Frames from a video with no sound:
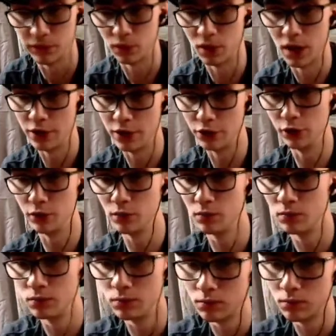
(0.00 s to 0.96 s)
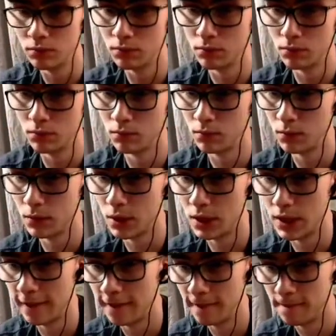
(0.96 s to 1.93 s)
I do.
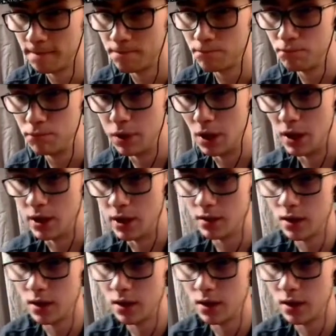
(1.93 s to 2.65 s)
But